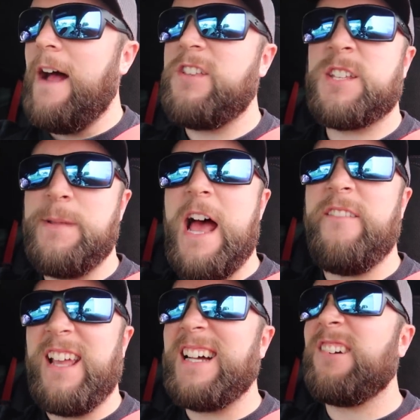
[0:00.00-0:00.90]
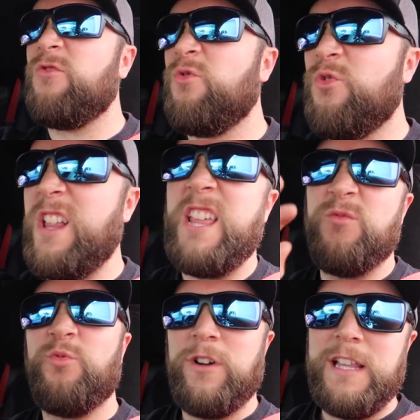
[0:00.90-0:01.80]
I've just been having
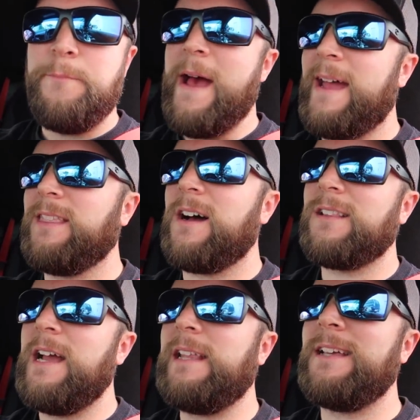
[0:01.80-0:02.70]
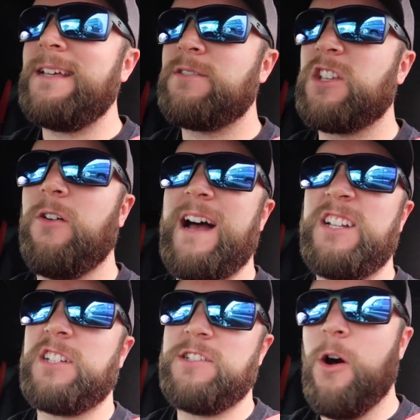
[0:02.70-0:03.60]
really, really bad luck lately, so I
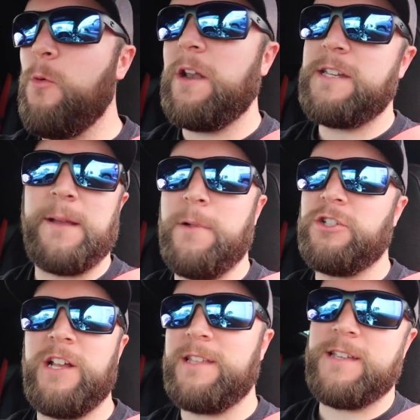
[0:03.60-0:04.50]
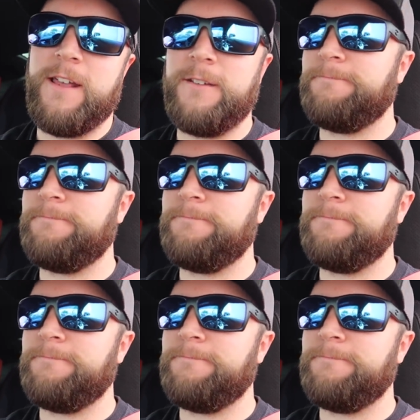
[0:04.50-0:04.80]
just don't want to take my chance at it.